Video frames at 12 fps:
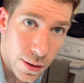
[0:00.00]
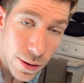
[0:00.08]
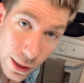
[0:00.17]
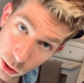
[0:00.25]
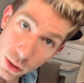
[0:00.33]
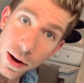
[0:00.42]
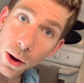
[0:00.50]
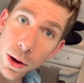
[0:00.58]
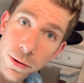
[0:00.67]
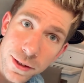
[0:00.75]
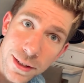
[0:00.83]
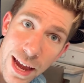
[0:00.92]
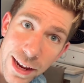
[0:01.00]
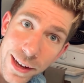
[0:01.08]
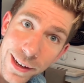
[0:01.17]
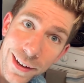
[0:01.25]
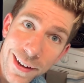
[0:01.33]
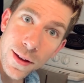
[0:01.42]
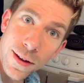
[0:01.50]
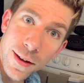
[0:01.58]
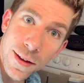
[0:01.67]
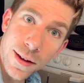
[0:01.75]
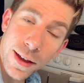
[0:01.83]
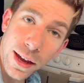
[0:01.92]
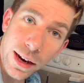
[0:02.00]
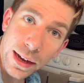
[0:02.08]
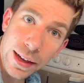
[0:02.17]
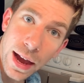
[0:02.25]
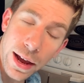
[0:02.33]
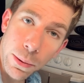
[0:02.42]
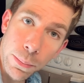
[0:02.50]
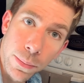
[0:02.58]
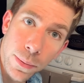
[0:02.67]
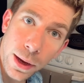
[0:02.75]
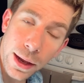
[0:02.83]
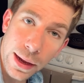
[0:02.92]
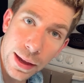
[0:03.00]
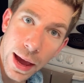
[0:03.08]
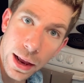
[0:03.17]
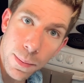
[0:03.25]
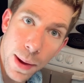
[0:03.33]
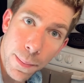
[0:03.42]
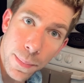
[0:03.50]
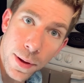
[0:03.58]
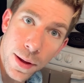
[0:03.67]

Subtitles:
They turned out outstanding. I'm gonna cut them. I'm gonna cut them up.